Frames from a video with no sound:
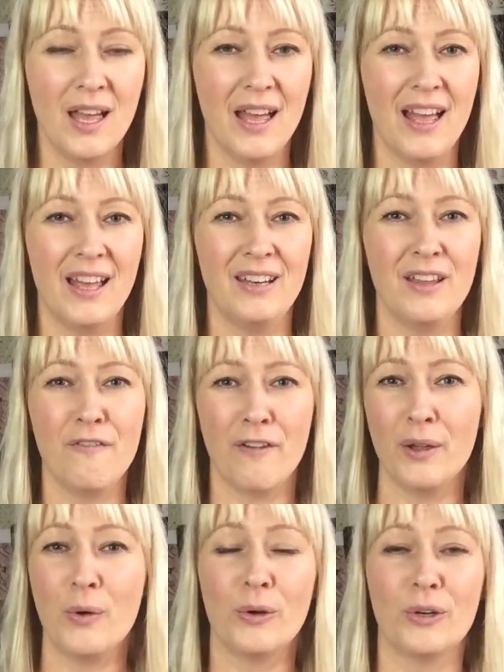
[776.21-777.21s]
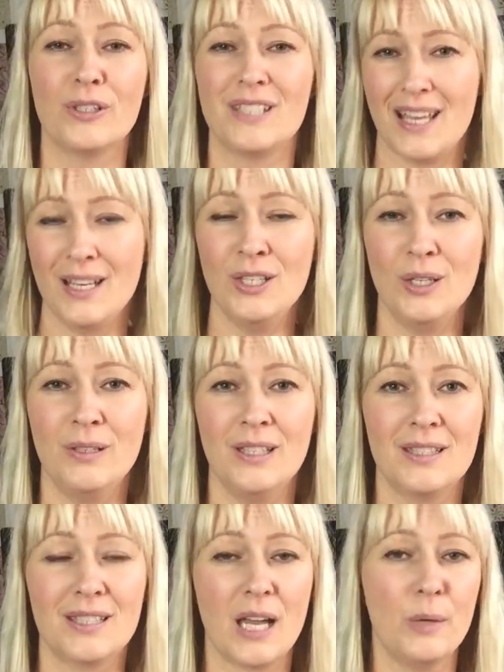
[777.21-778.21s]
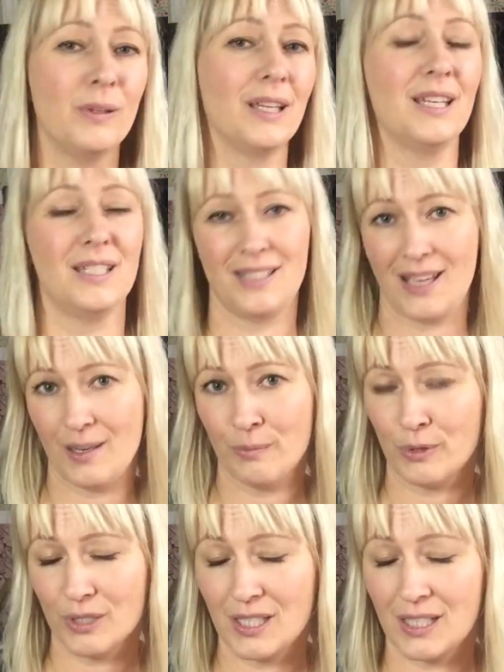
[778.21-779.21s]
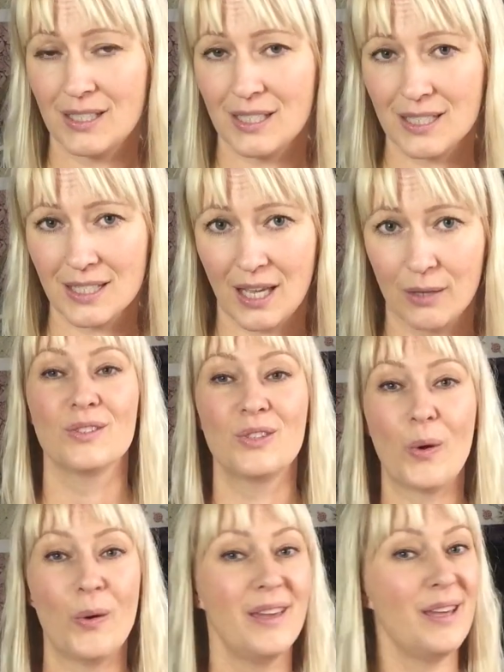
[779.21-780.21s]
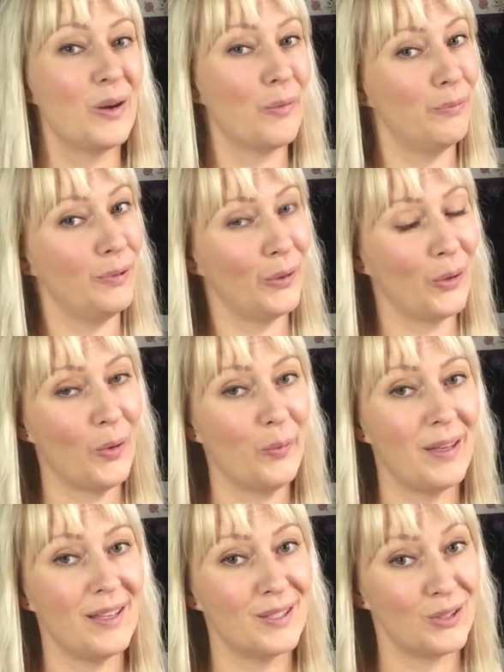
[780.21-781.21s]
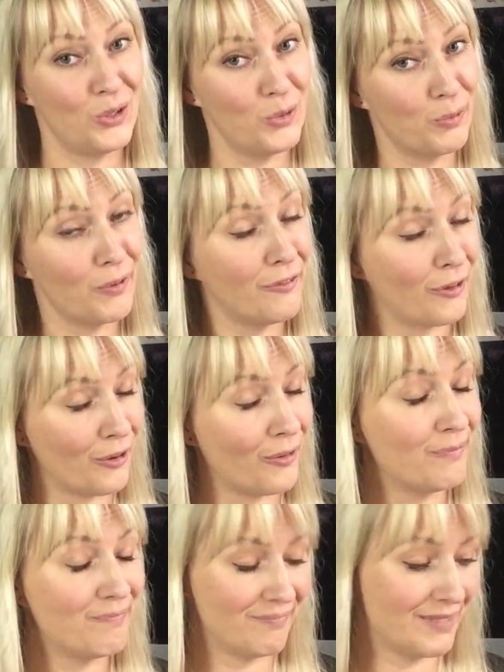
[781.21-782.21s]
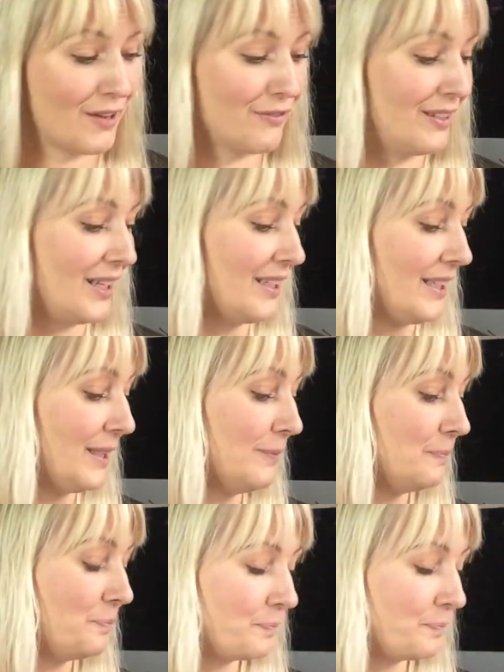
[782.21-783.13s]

And if I order 10 units, I will get a 10% discount. So here Blurb is to prefer, definitely.